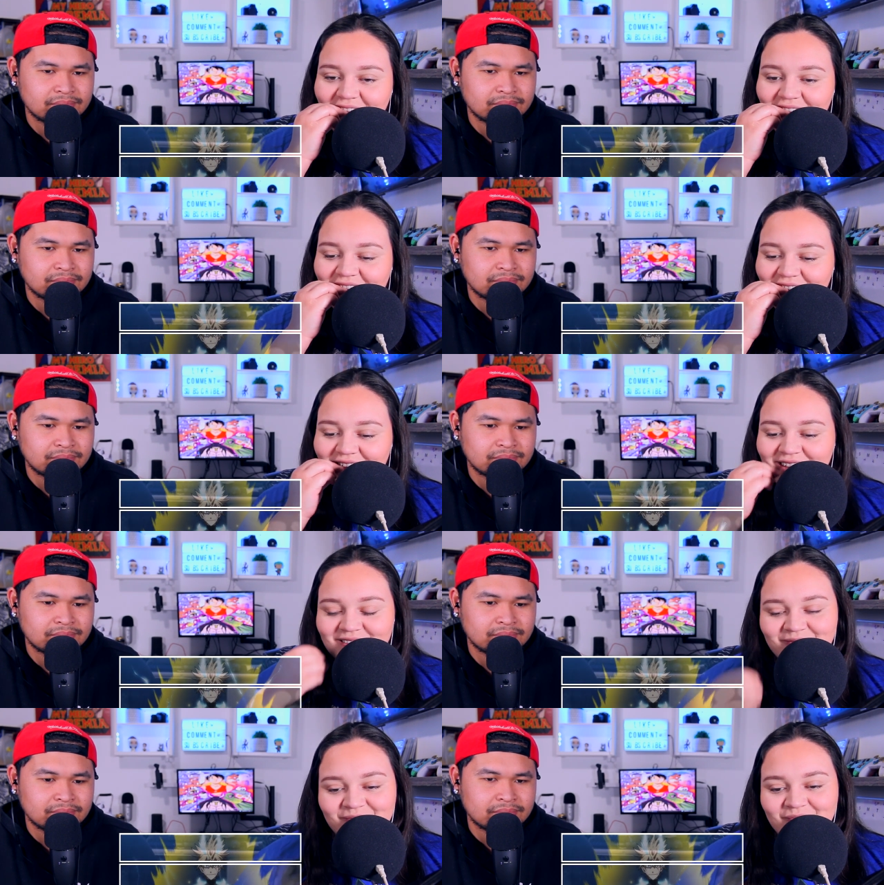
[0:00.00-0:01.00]

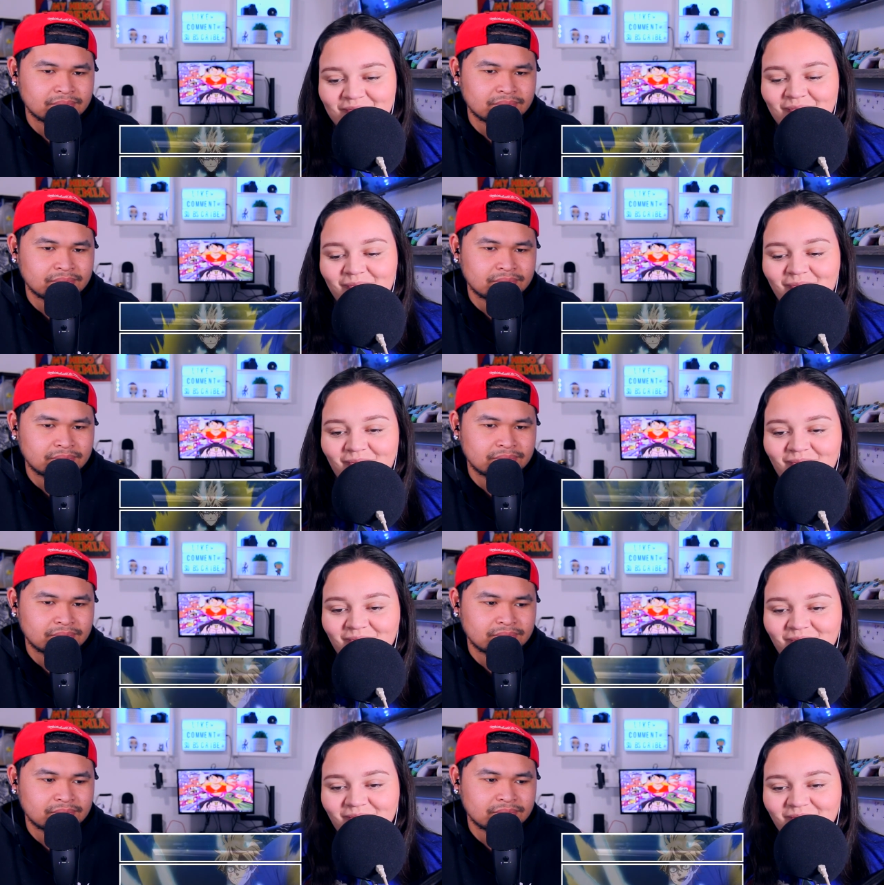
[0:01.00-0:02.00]

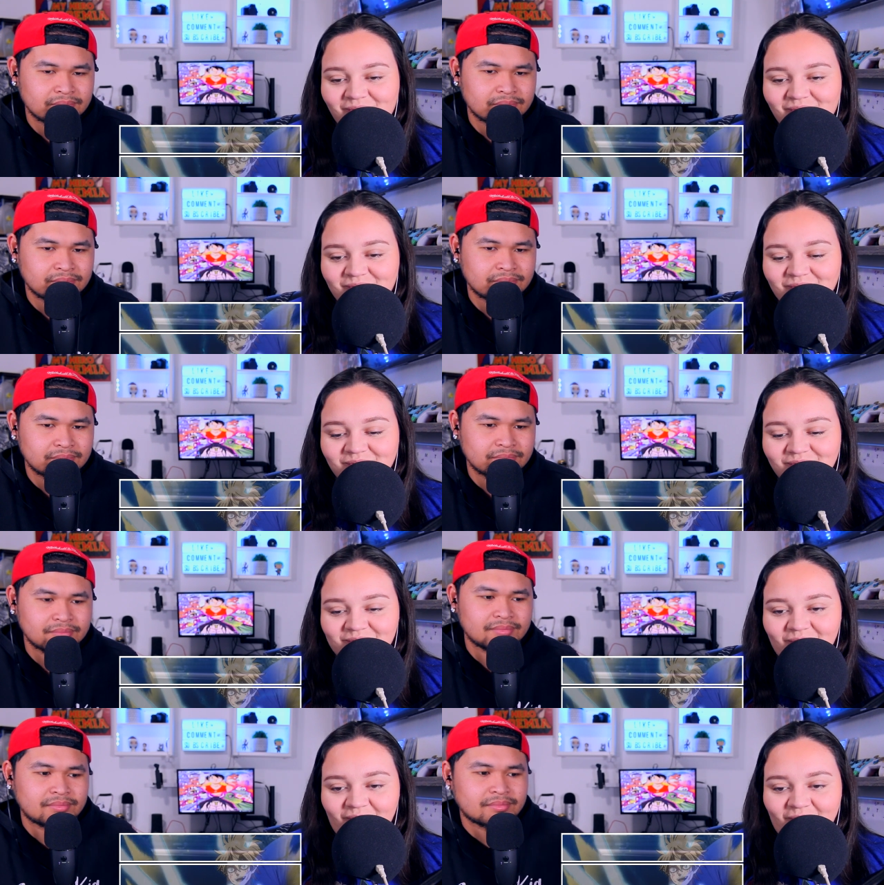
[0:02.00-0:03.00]

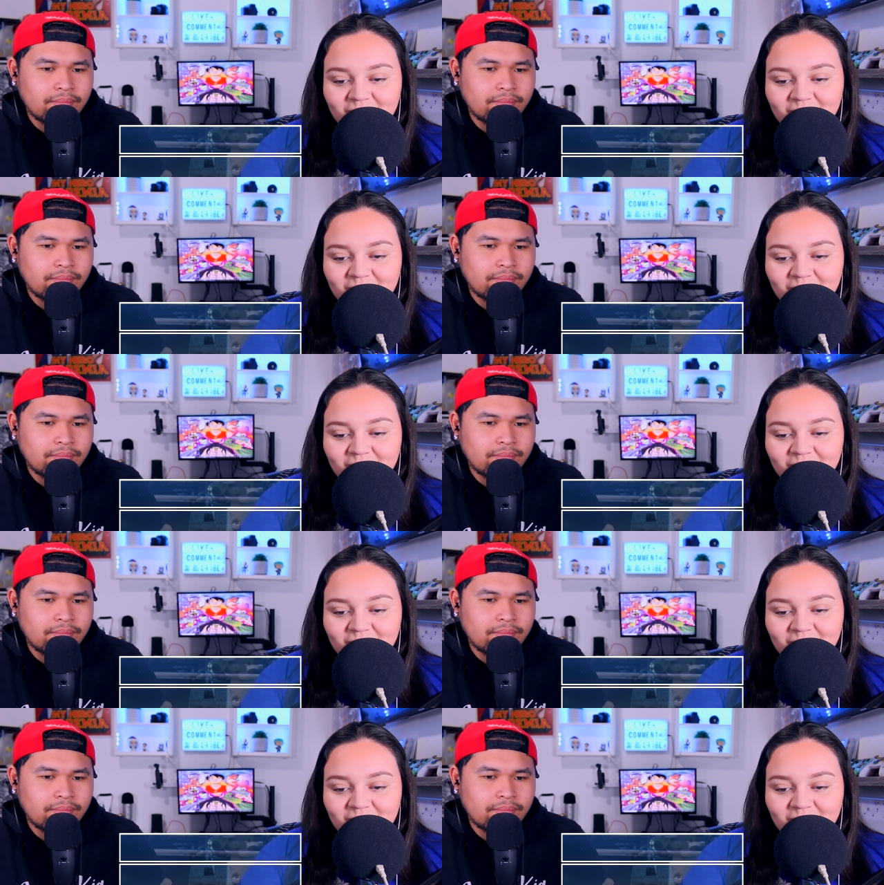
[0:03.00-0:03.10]
Nobody speaks.